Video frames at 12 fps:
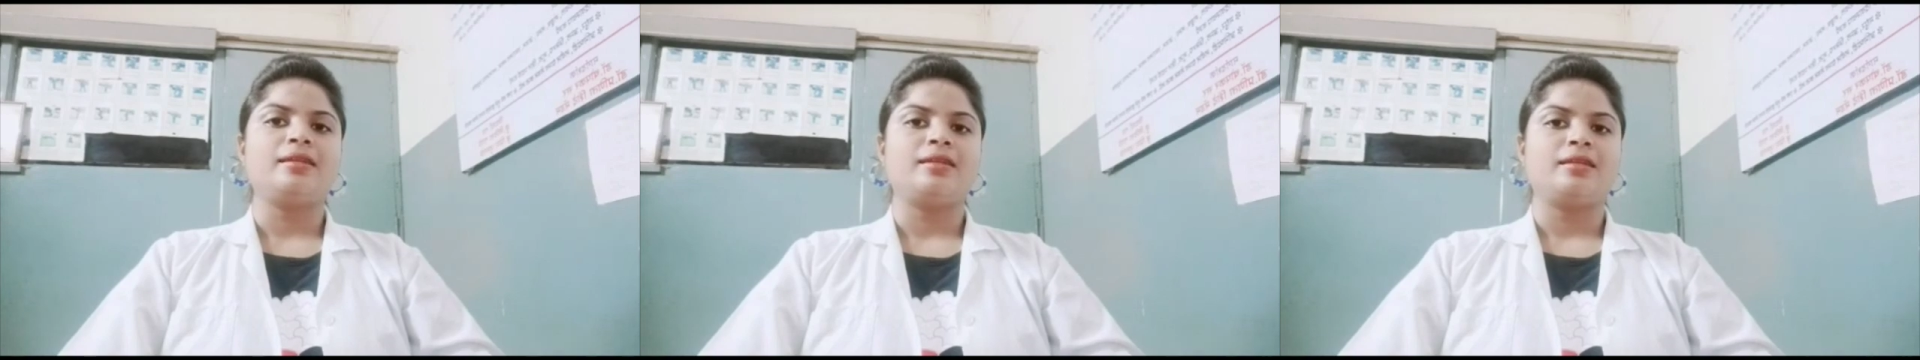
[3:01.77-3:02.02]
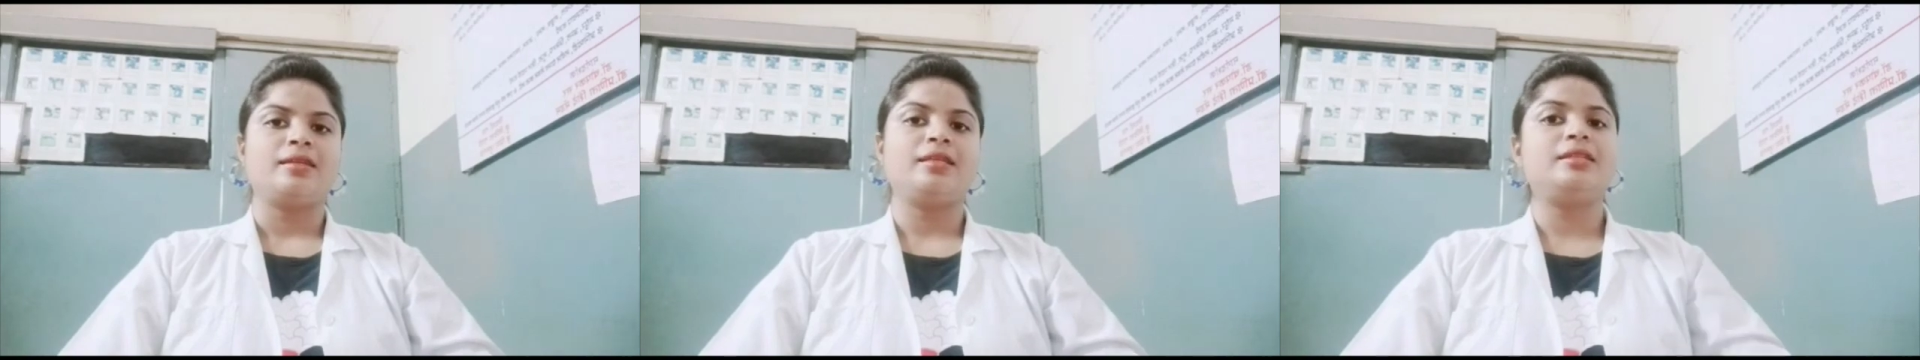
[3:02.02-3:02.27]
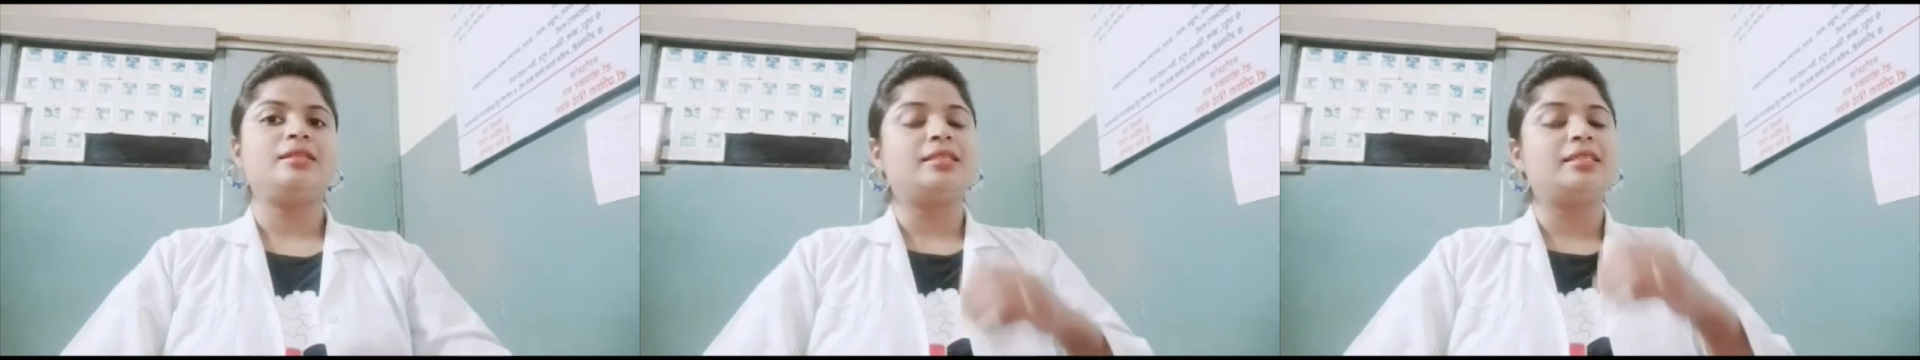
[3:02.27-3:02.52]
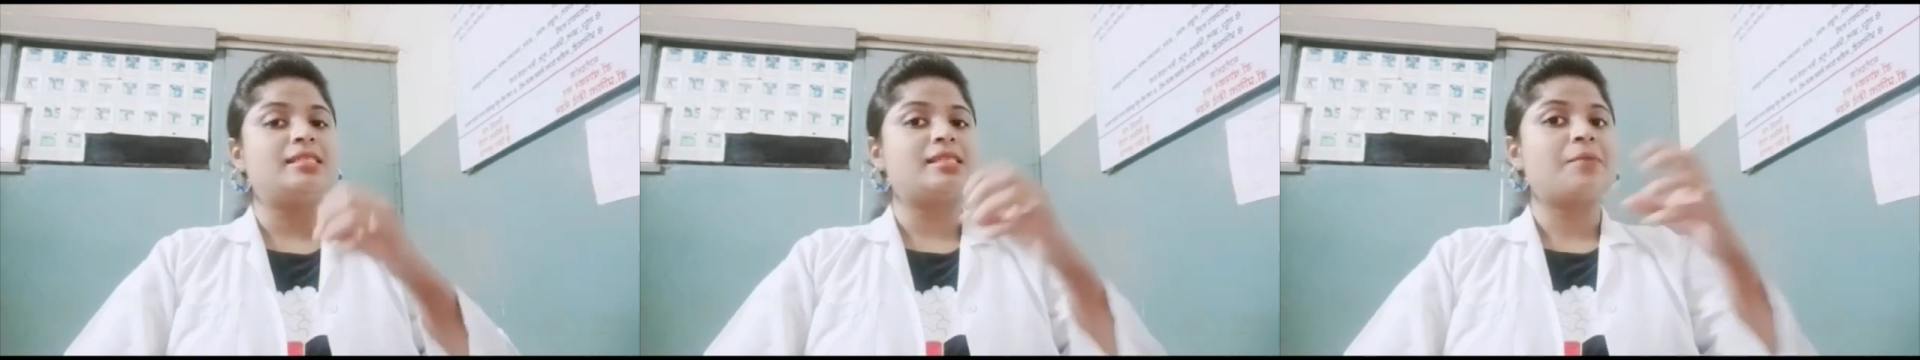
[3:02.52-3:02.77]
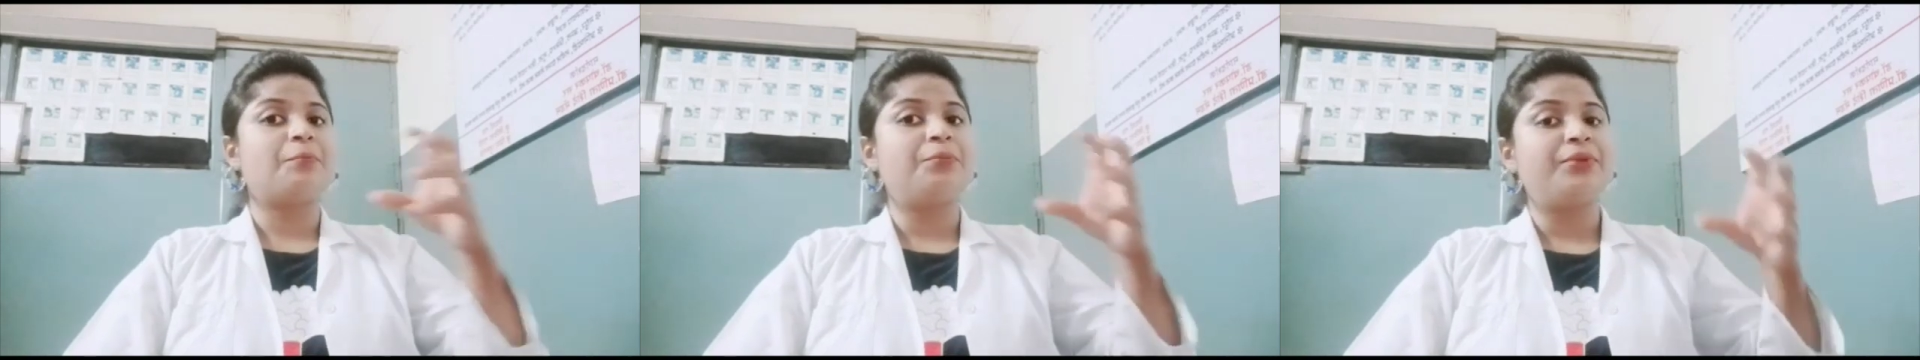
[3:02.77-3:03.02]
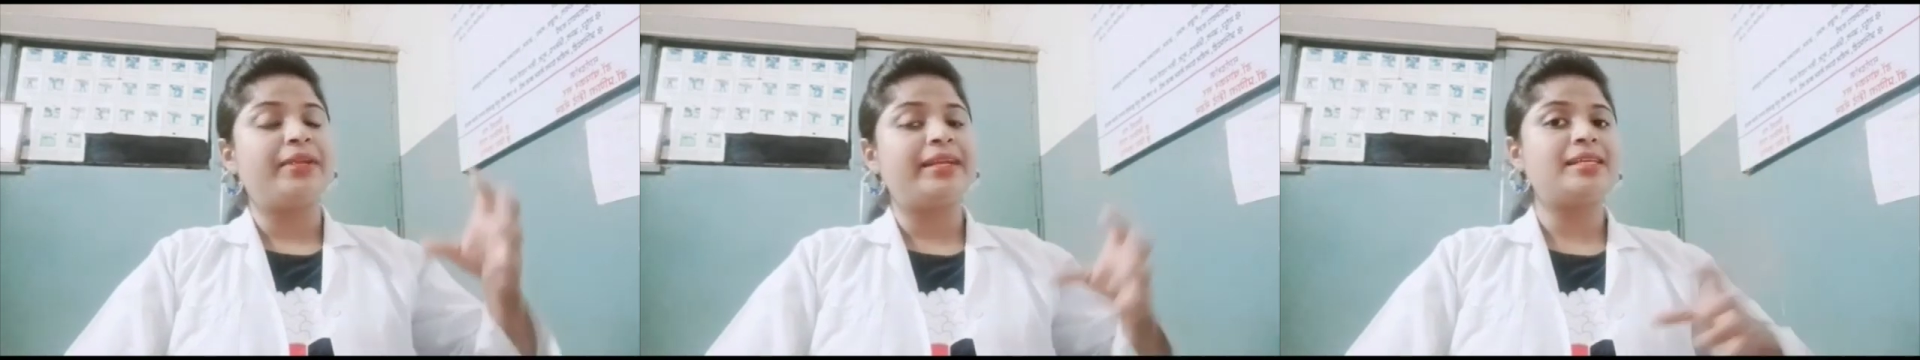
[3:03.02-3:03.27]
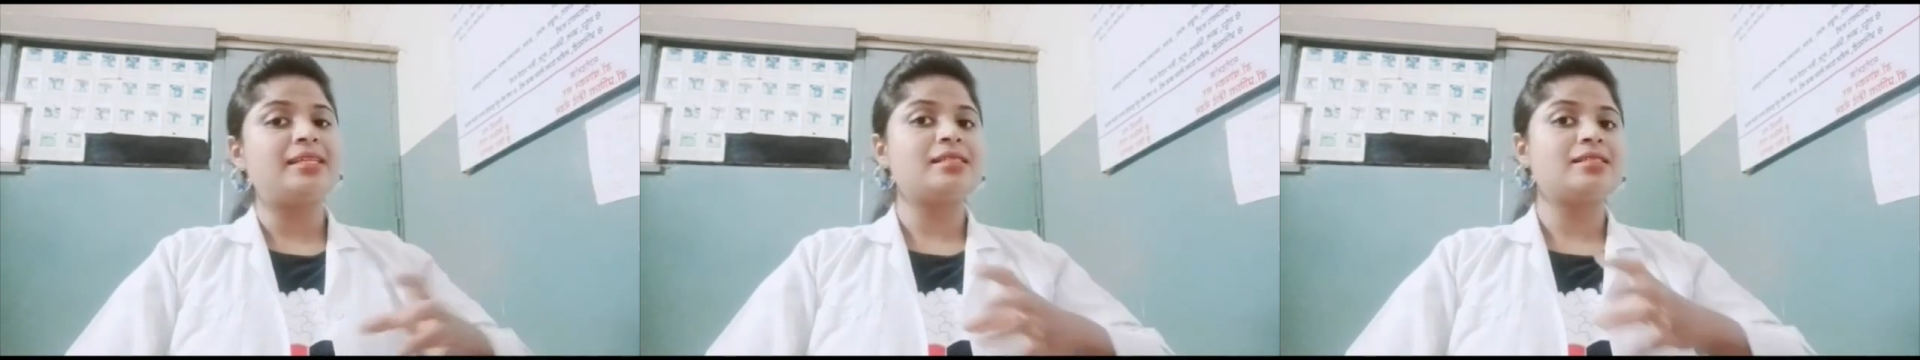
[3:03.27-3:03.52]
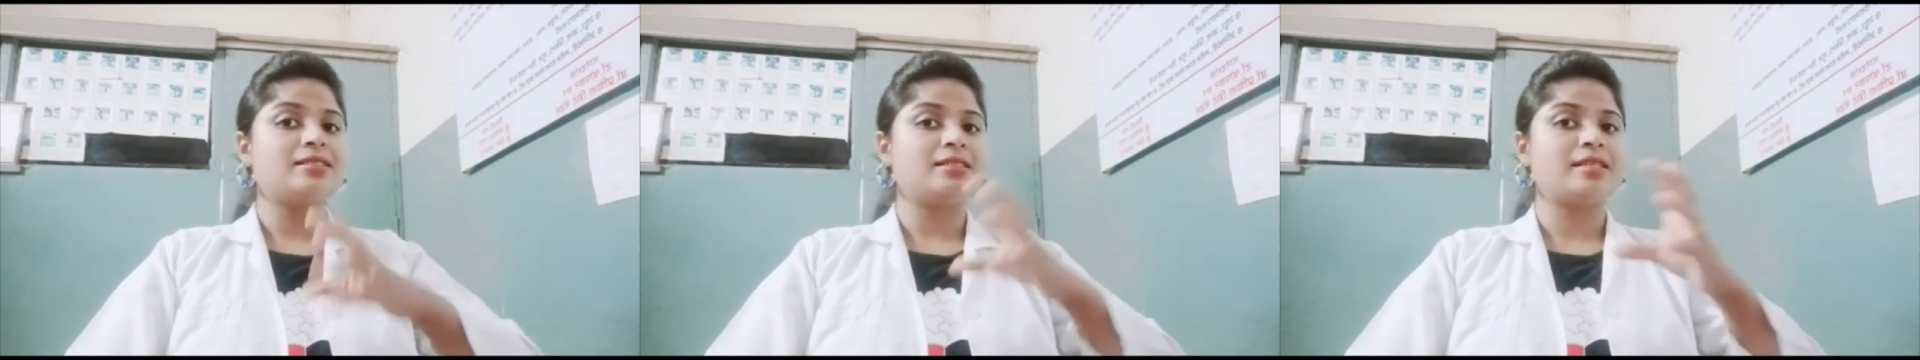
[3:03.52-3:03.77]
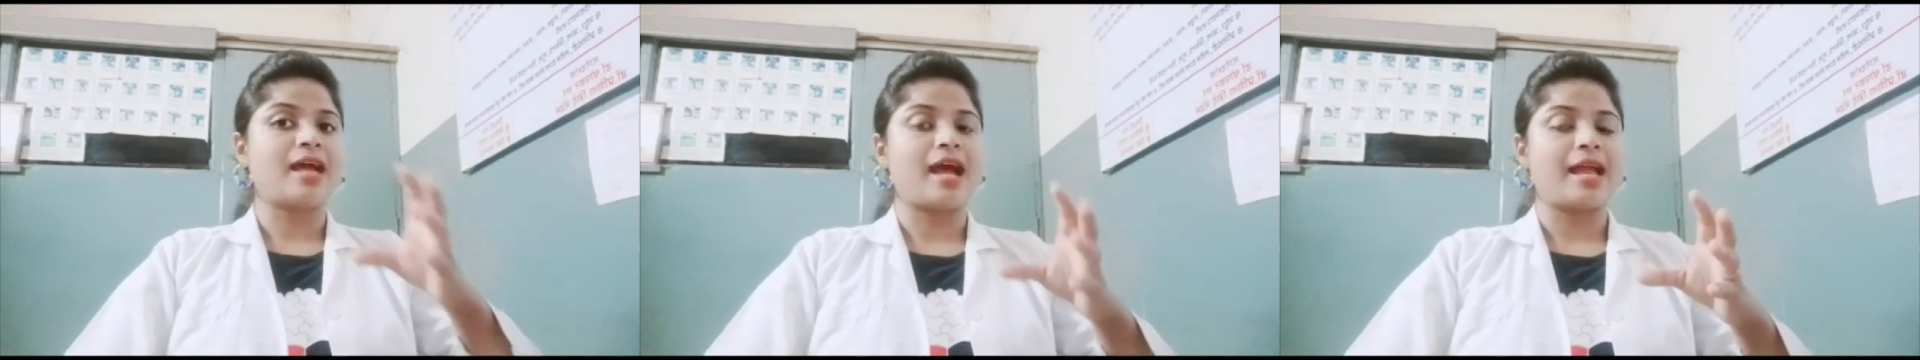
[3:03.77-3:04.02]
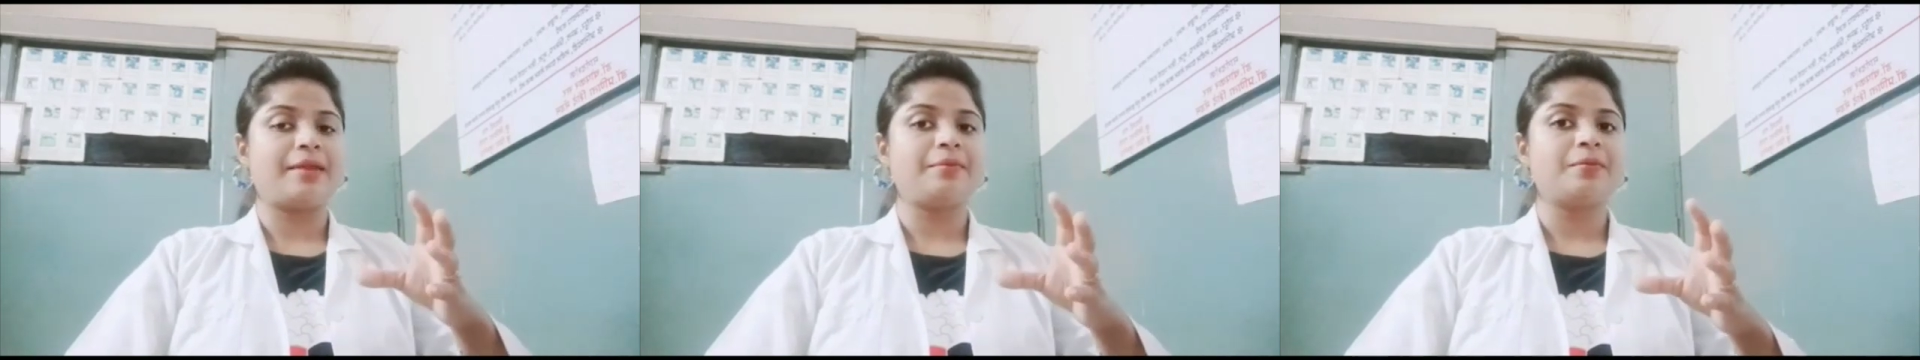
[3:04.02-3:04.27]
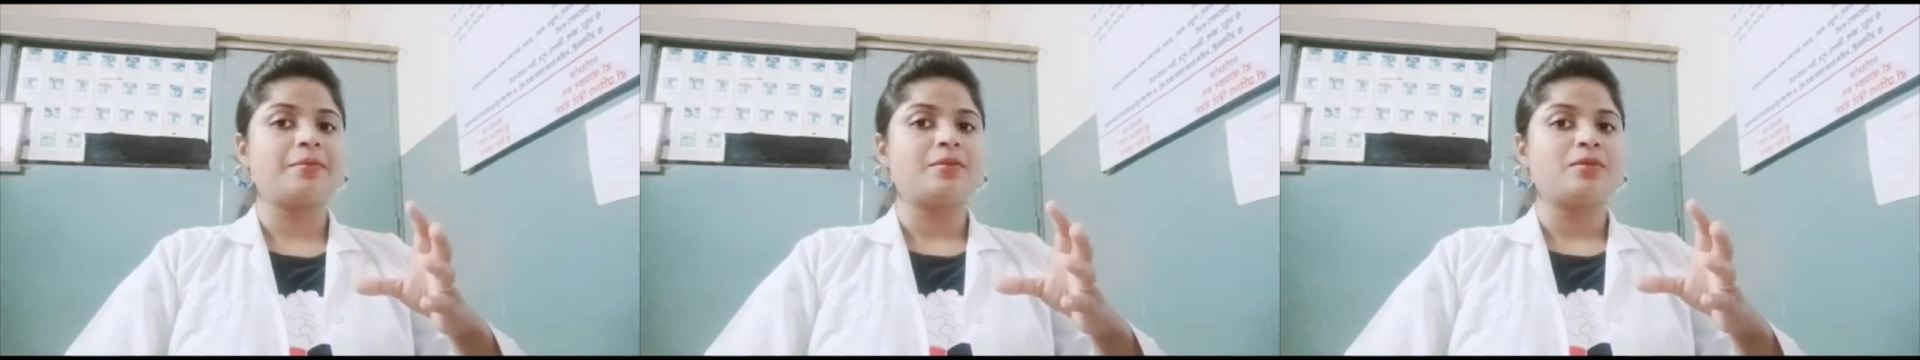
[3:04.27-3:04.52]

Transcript: it is a breeding time,